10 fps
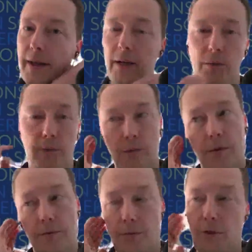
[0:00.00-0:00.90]
And
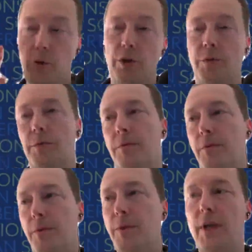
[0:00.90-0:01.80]
of course,
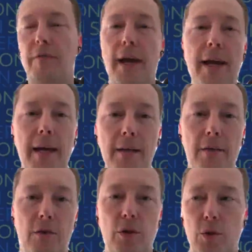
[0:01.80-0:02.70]
we give aid
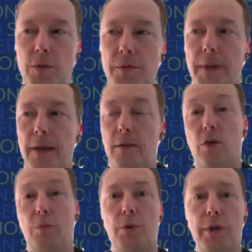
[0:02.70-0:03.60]
to
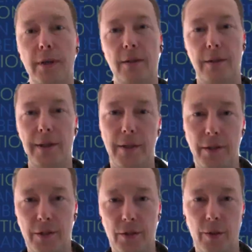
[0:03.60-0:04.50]
the political
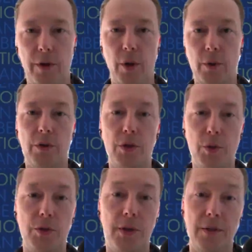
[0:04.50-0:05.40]
leaders who are going to
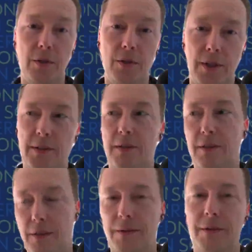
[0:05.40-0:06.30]
use it to
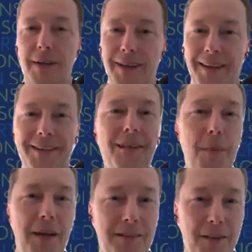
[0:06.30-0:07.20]
just
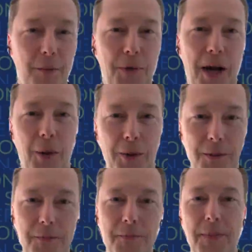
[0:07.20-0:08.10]
cement their
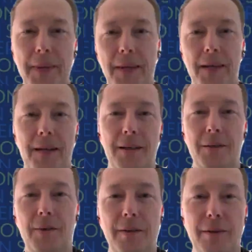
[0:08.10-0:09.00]
power
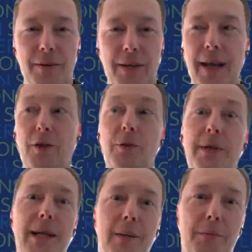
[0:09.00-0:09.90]
rather than actually
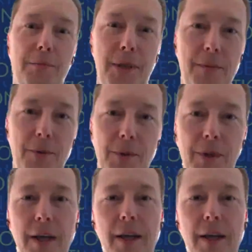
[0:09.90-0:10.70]
help people.